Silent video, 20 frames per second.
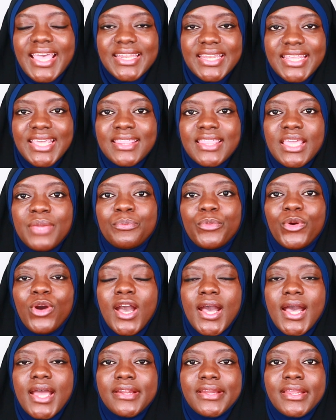hadith in
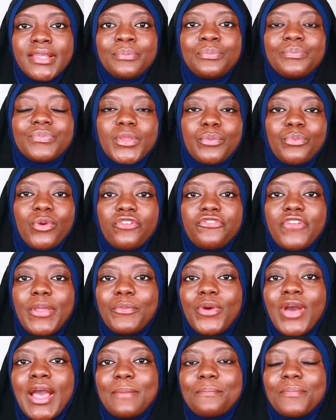Bukhari, the
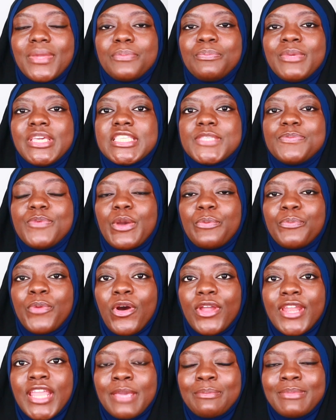Prophet Muhammad, peace be
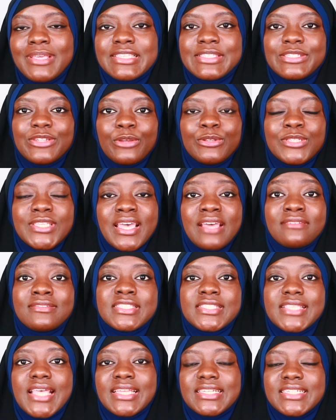upon him, is known to have
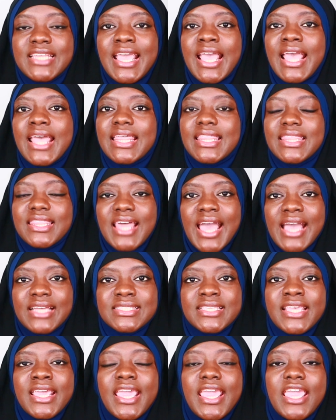said
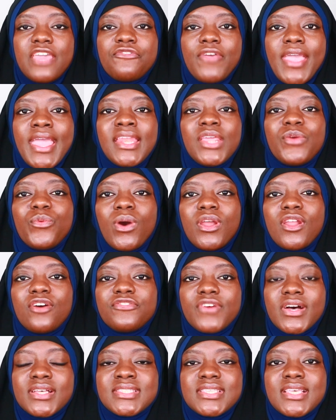that if any one
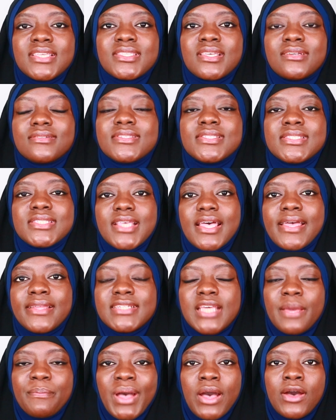of us is
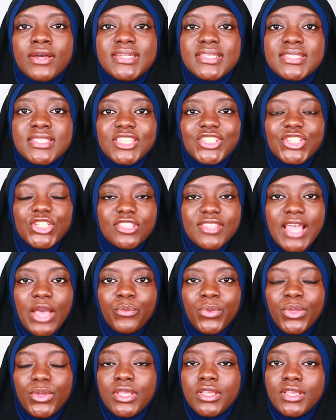concerned about a decision
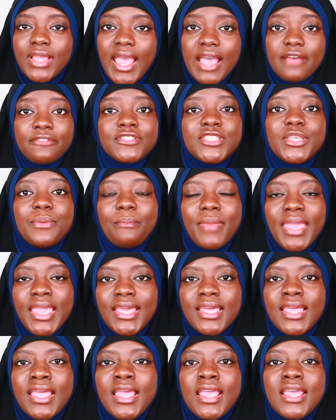that we have to
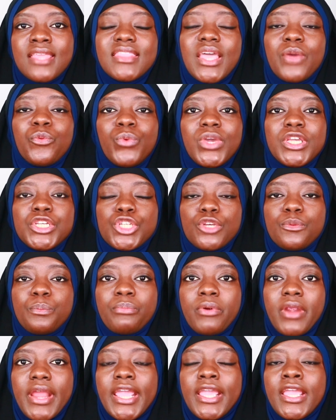make, then we
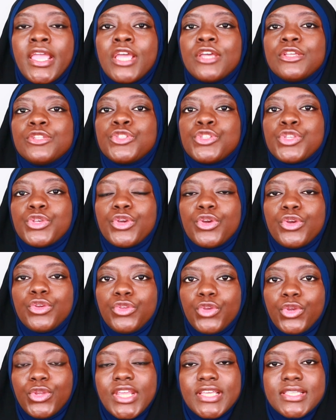should pray 2
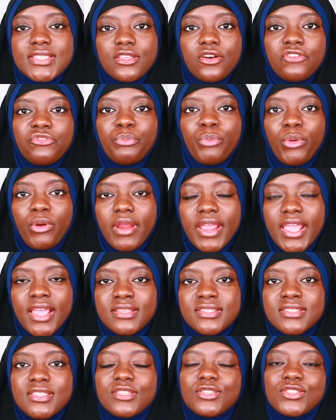units of
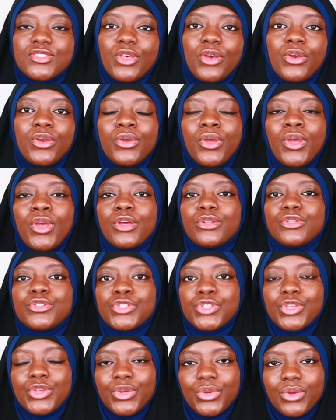prayers, so
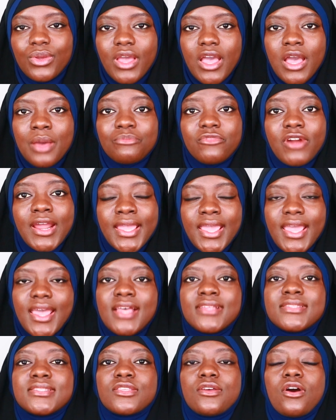2
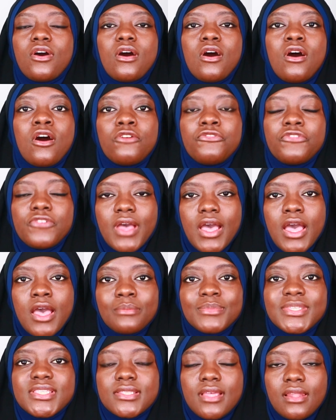rakats of
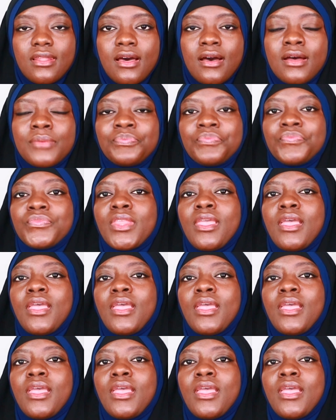salah,